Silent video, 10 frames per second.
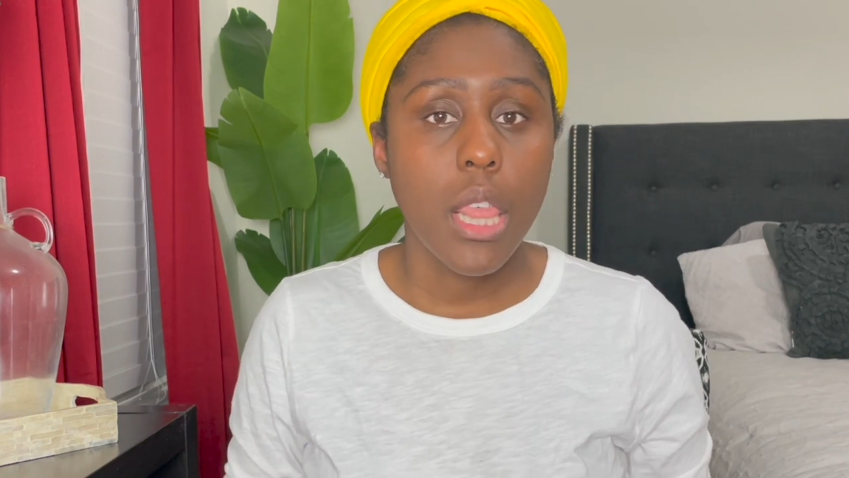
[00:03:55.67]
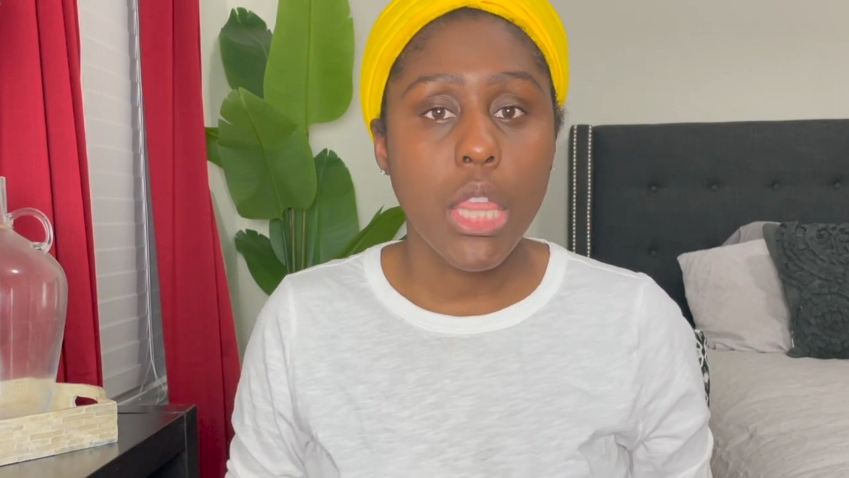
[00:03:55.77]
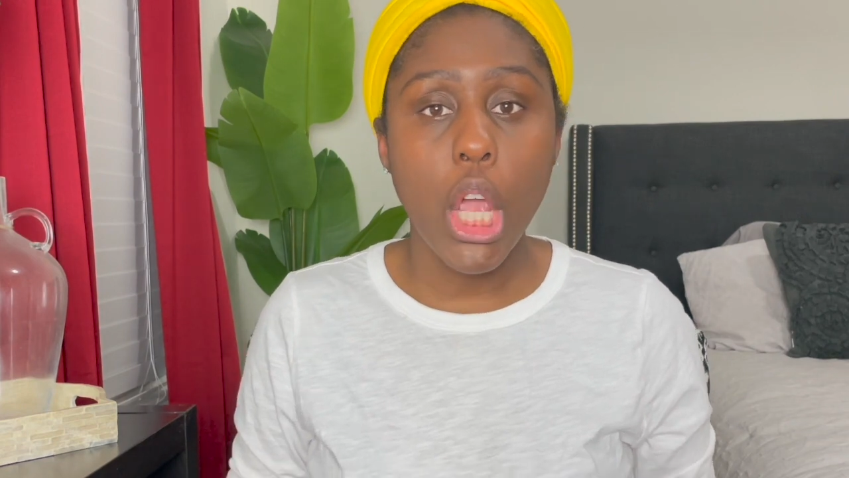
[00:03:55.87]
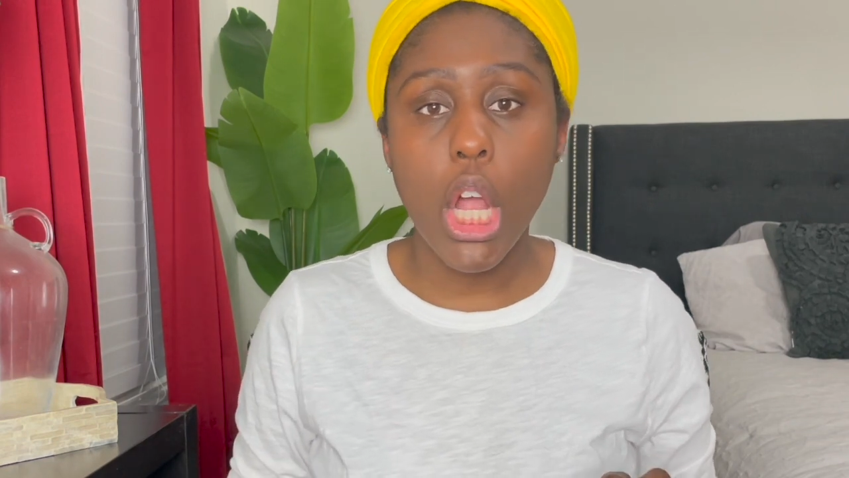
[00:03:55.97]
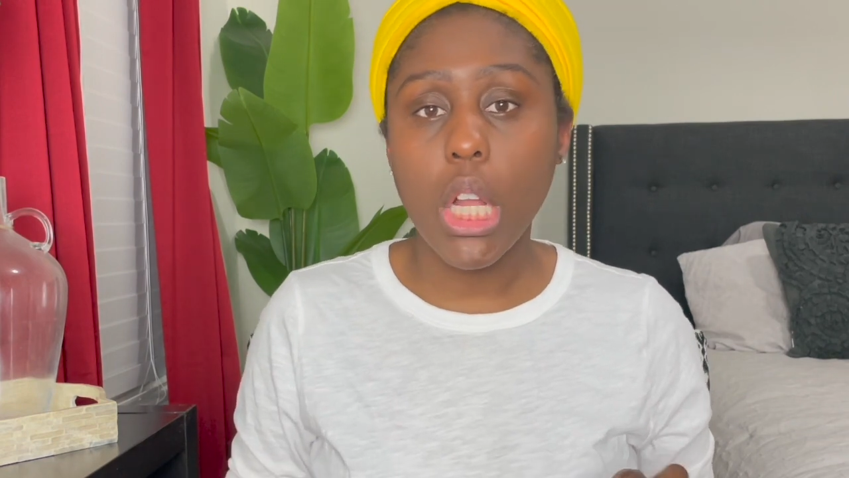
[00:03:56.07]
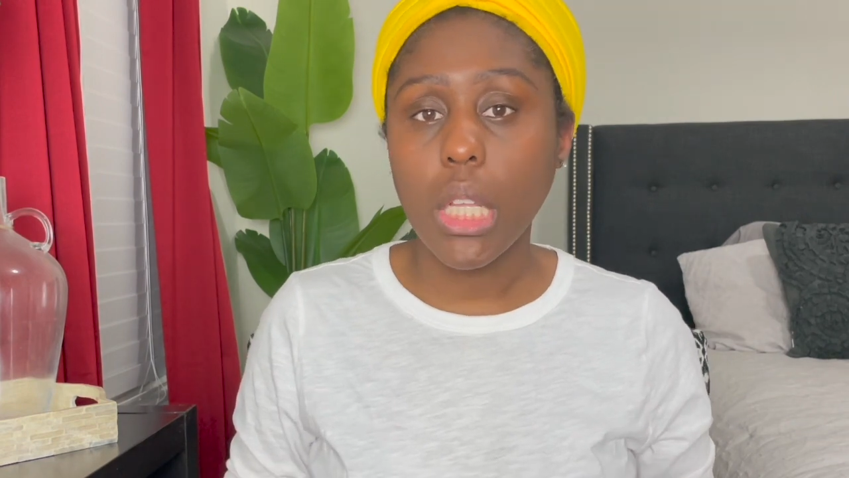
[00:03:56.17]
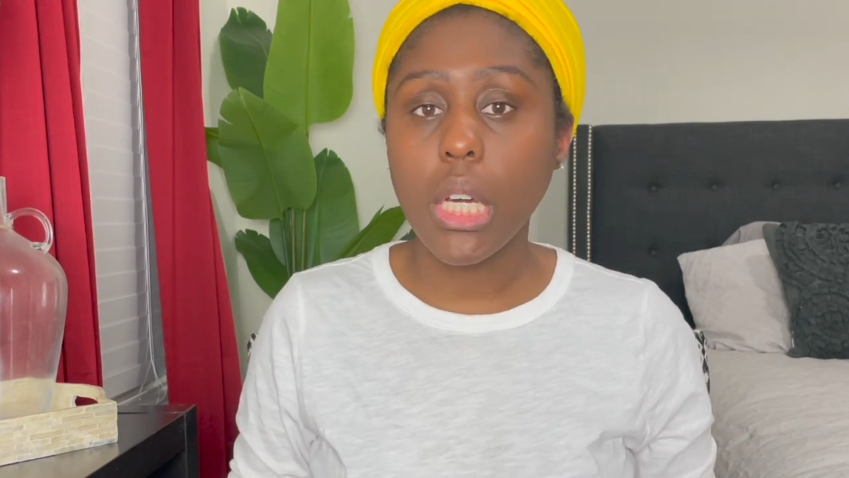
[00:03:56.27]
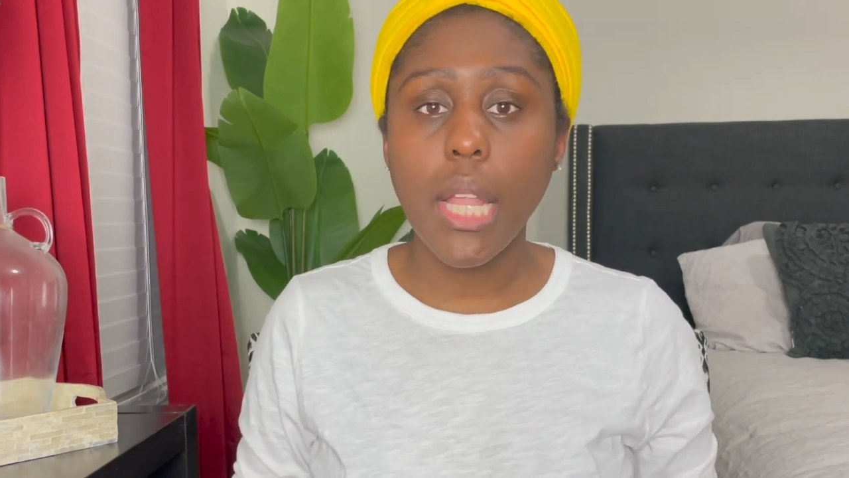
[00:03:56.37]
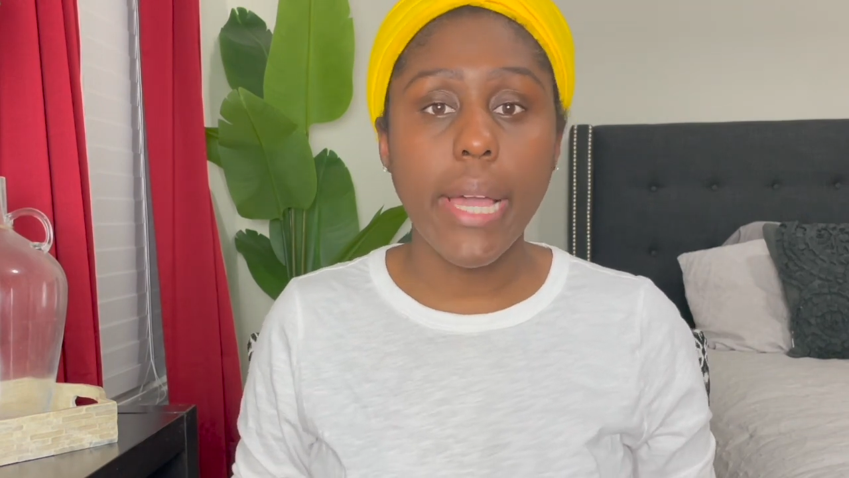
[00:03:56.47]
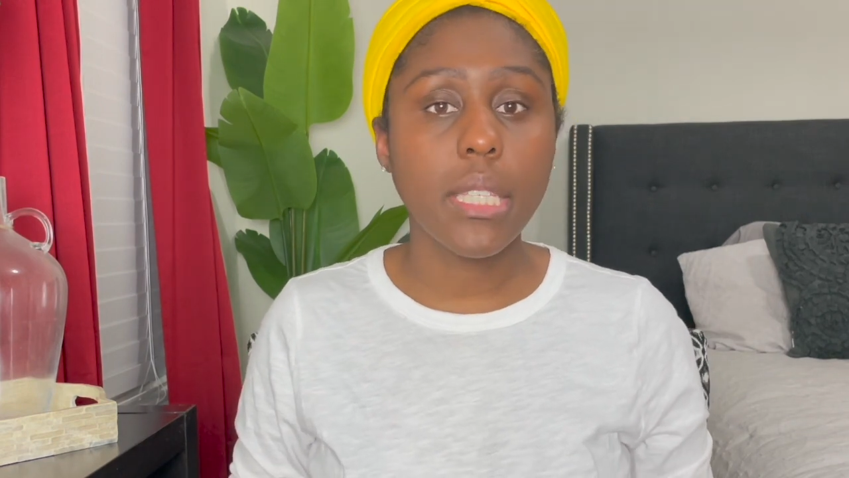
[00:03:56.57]
they're gonna
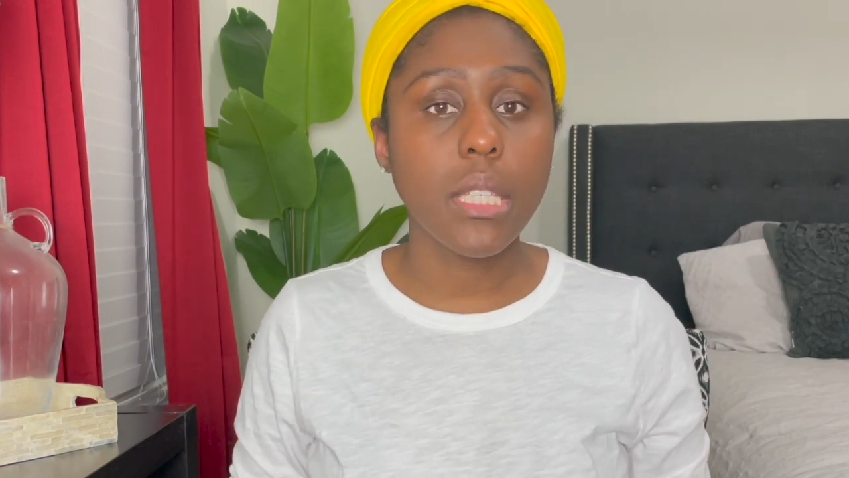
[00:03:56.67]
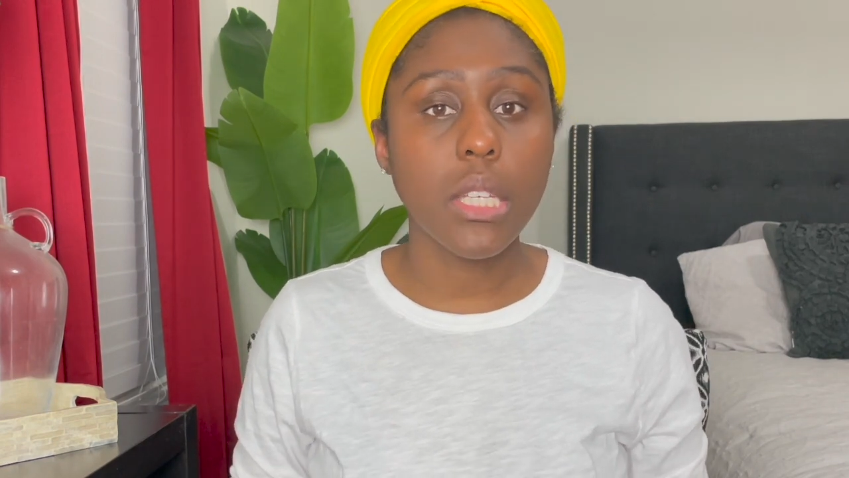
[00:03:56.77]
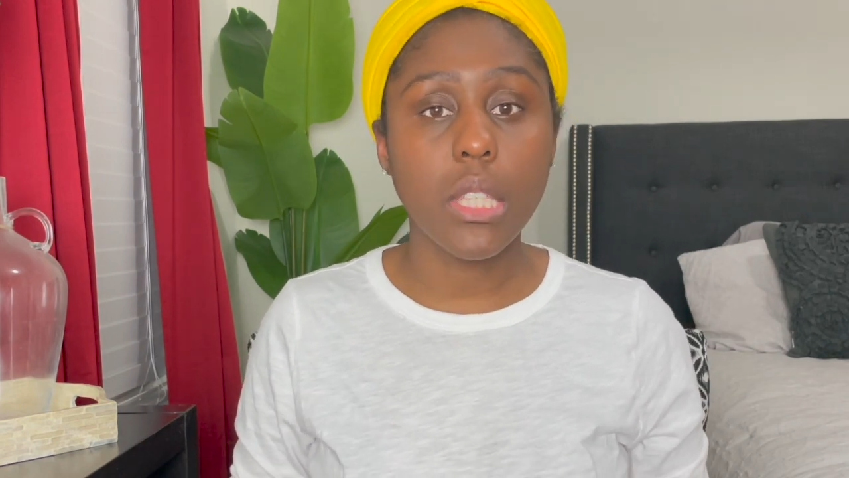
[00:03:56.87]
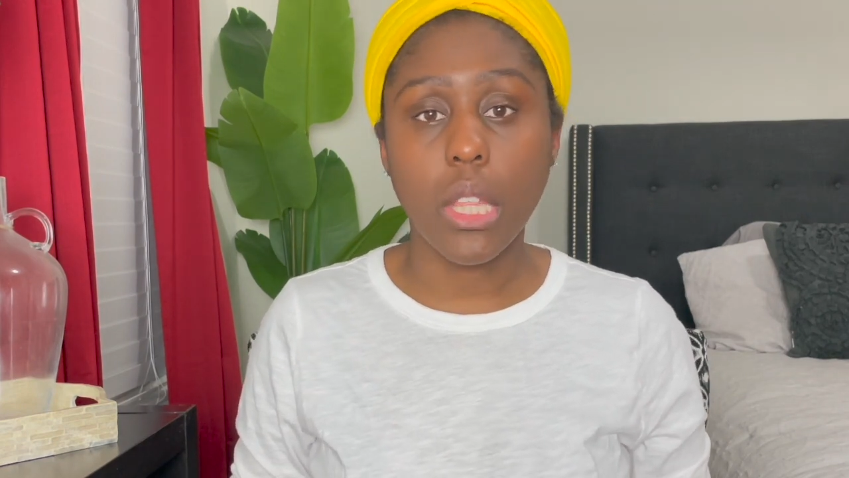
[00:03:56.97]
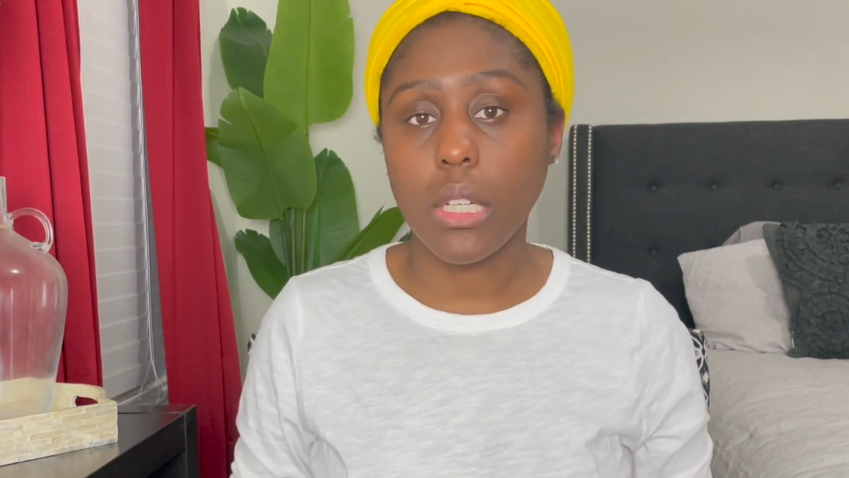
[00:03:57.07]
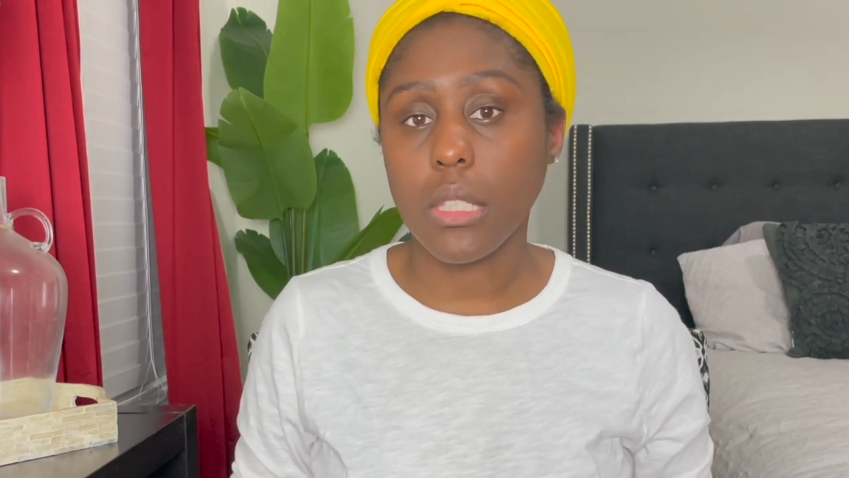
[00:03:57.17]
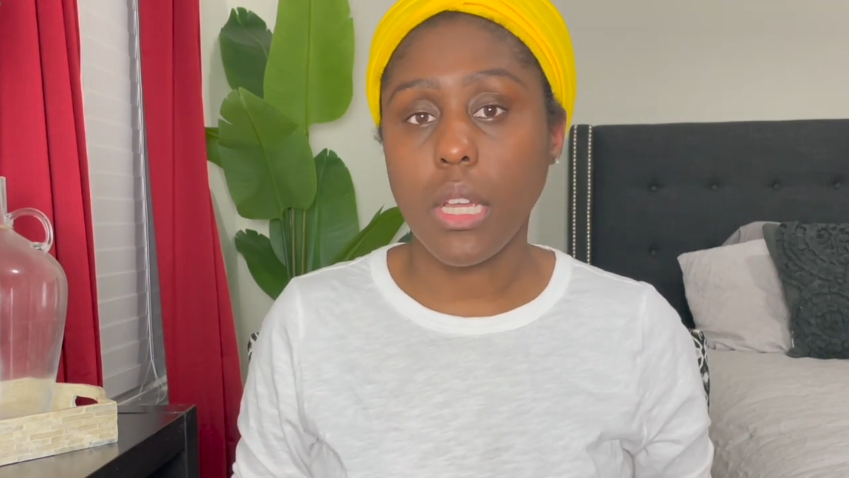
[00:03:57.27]
look like sisters.